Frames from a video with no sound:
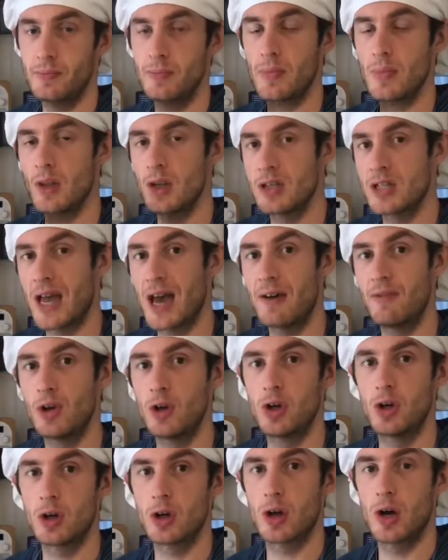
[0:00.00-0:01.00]
So have a
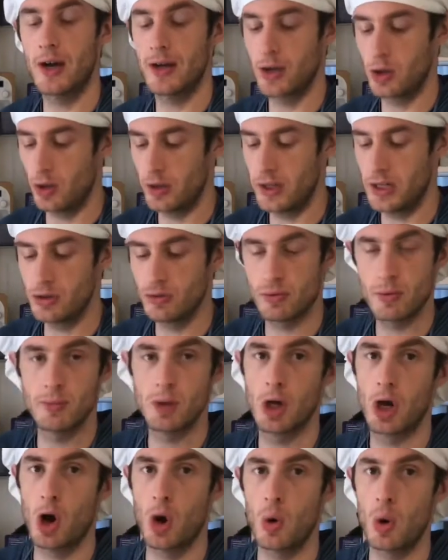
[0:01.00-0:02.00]
look. I got these from the
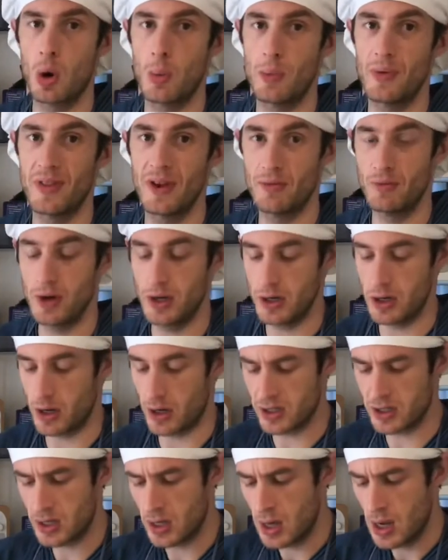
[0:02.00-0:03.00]
co-op. They're really
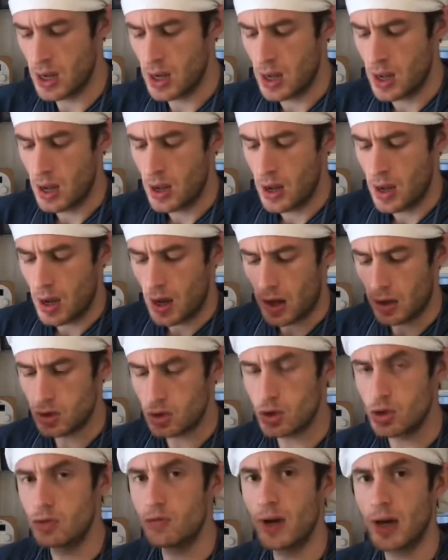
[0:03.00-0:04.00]
nice. I
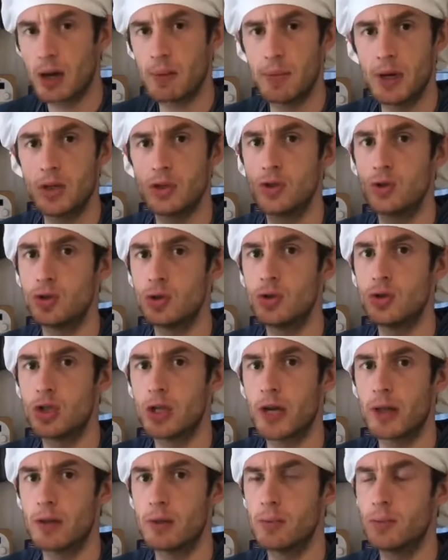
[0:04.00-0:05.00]
do recommend you do
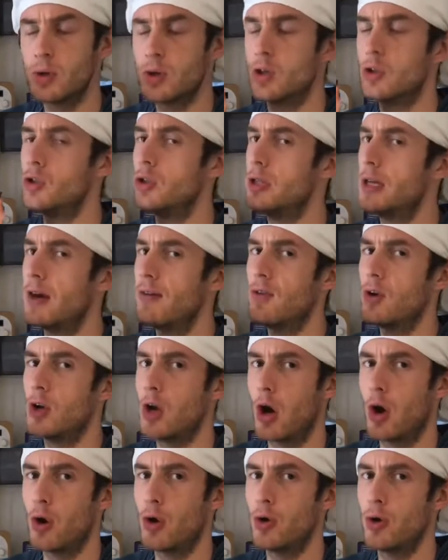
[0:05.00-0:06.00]
check them because you never
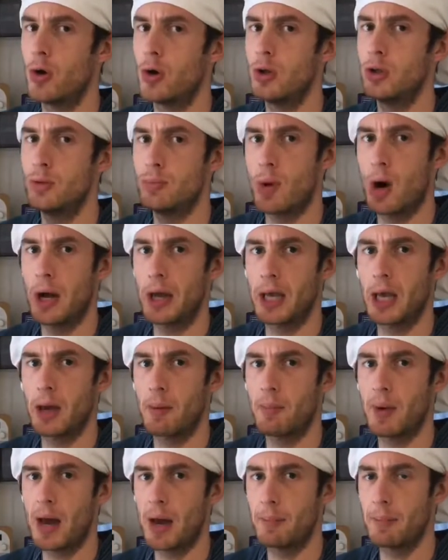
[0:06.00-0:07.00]
know, you might get a
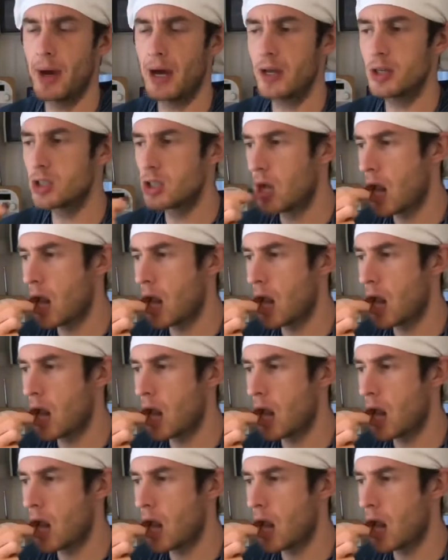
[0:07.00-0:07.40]
bad batch.